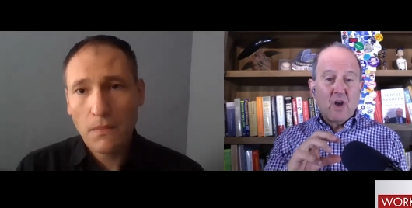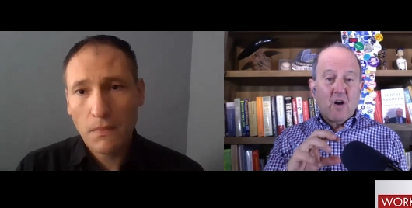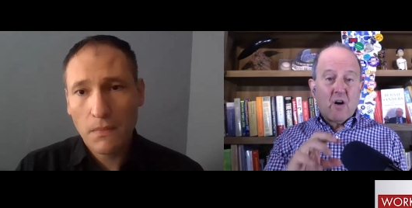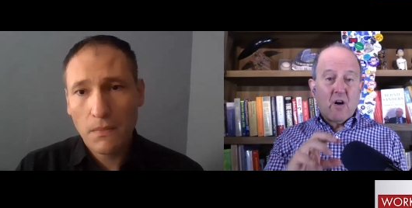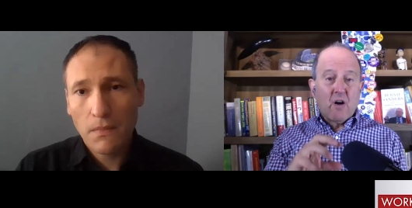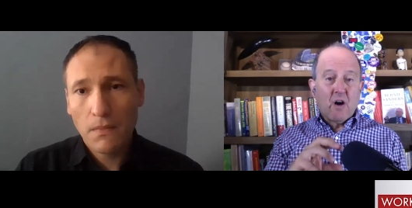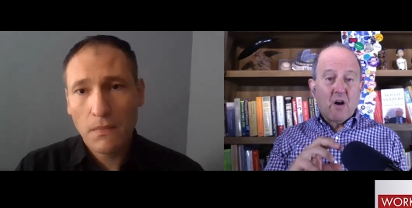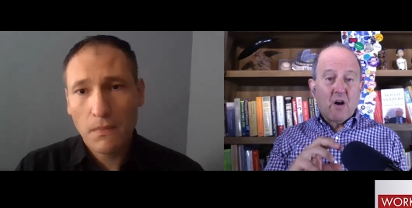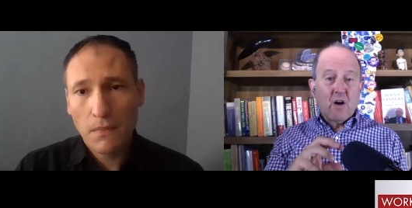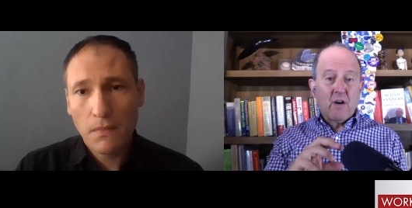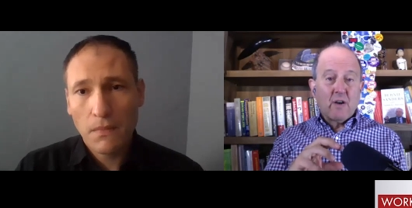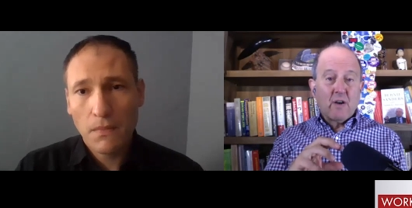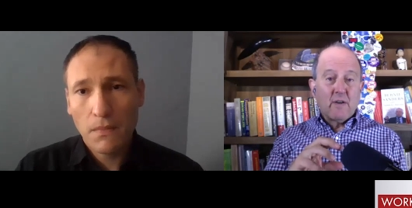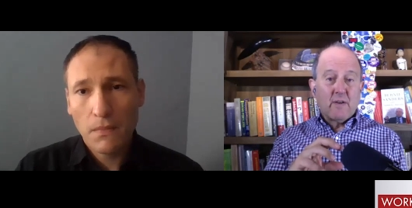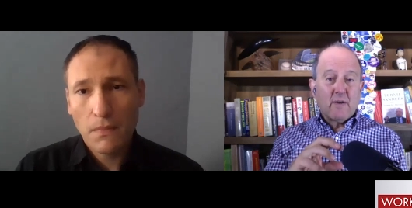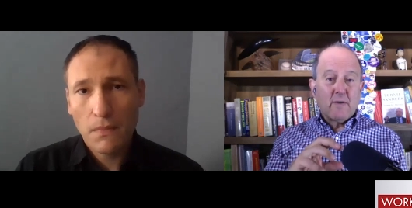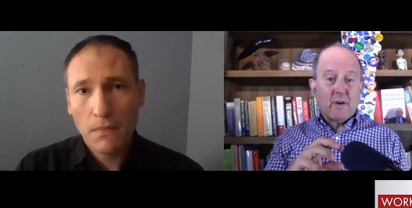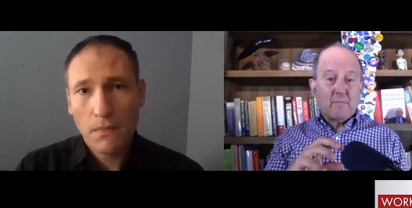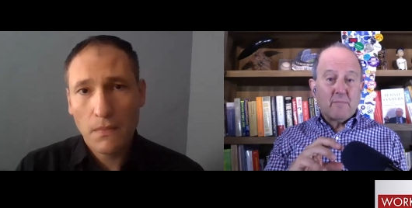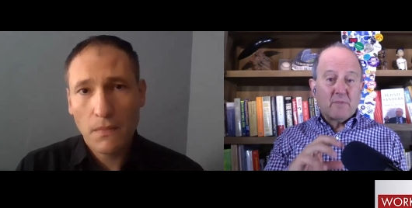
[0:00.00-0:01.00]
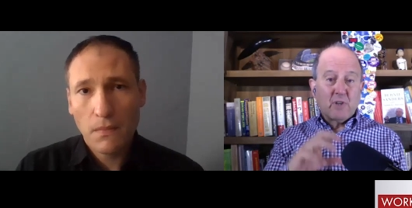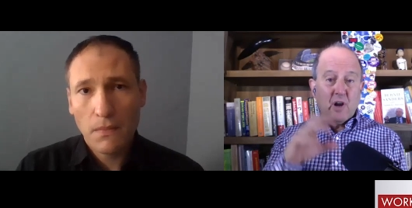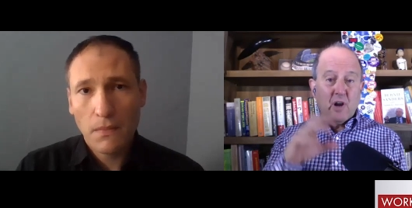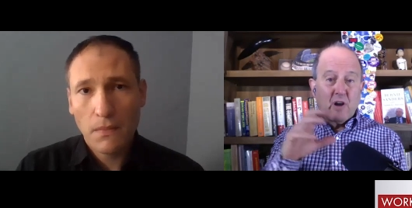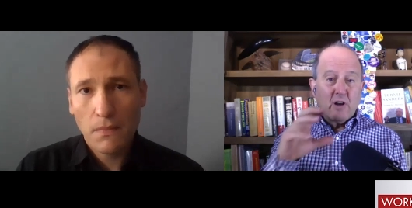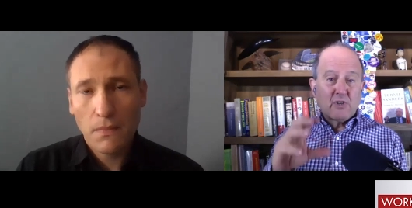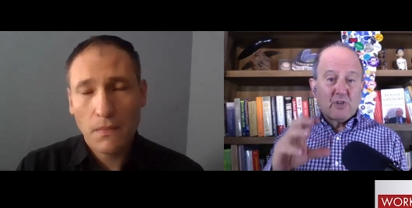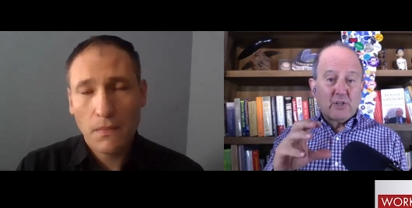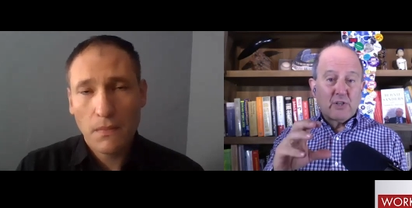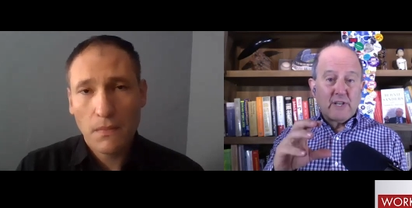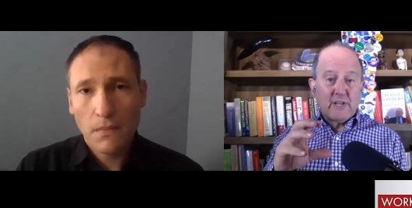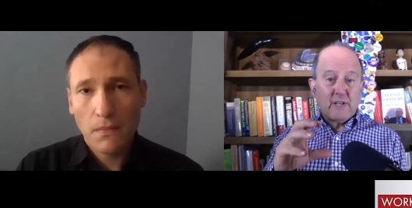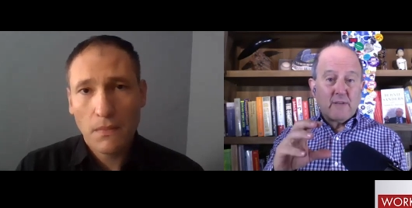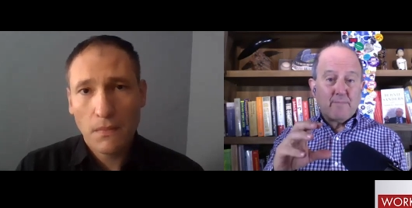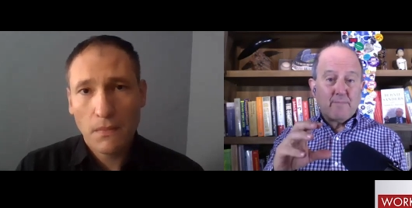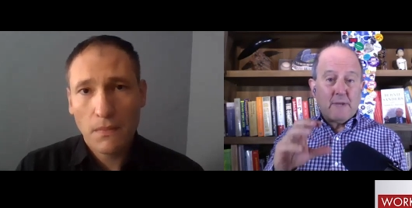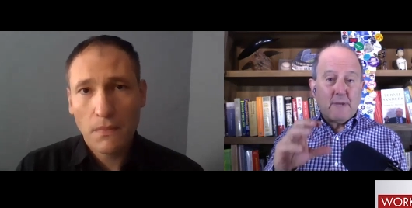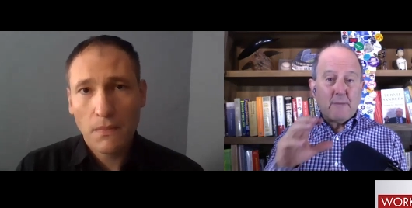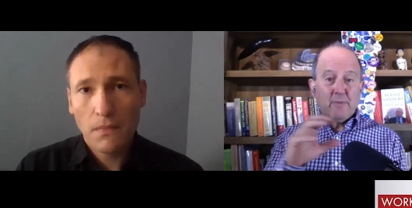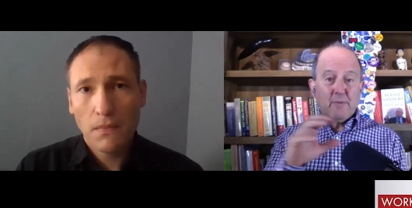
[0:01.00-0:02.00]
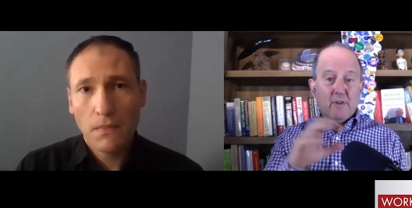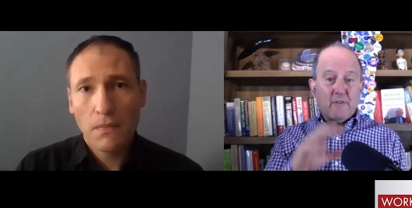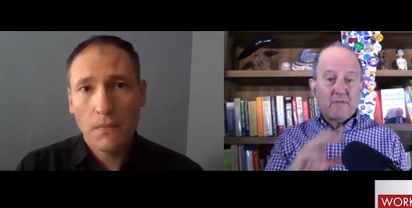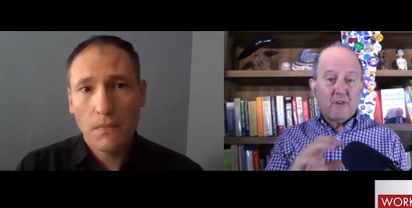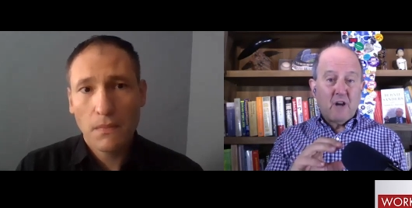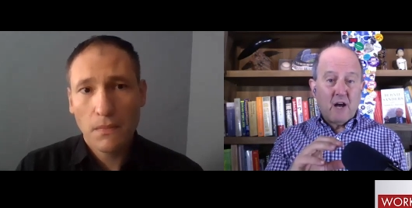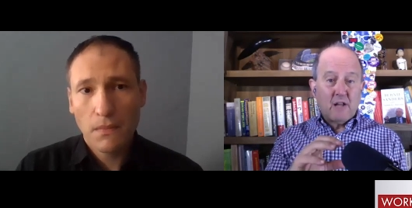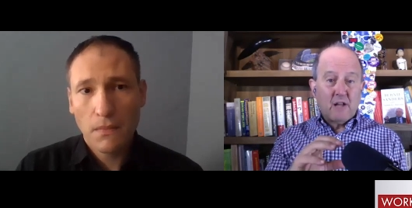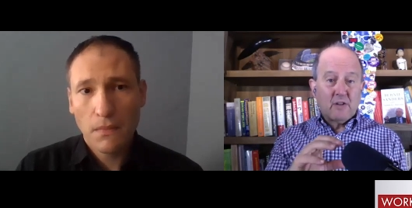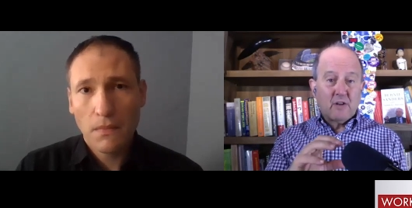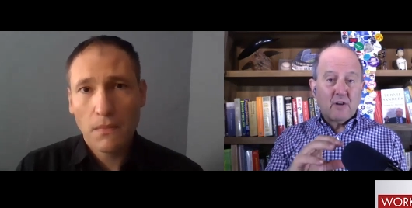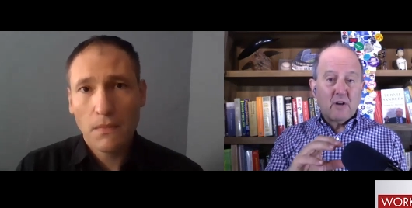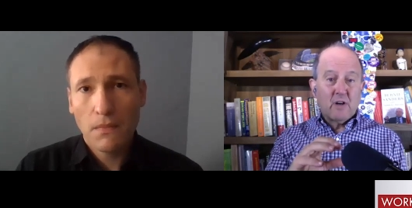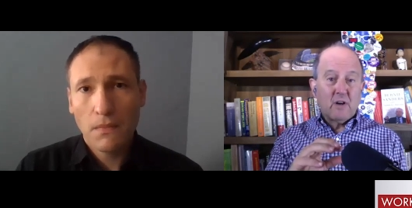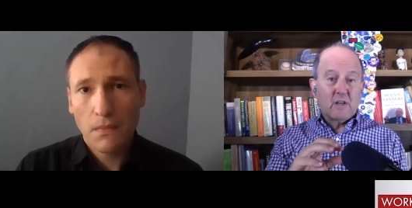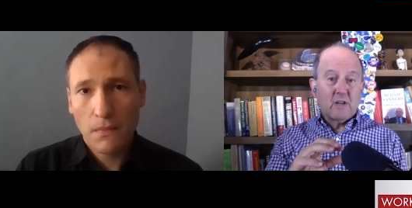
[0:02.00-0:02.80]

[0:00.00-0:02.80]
Speaker 1: are largely people of color,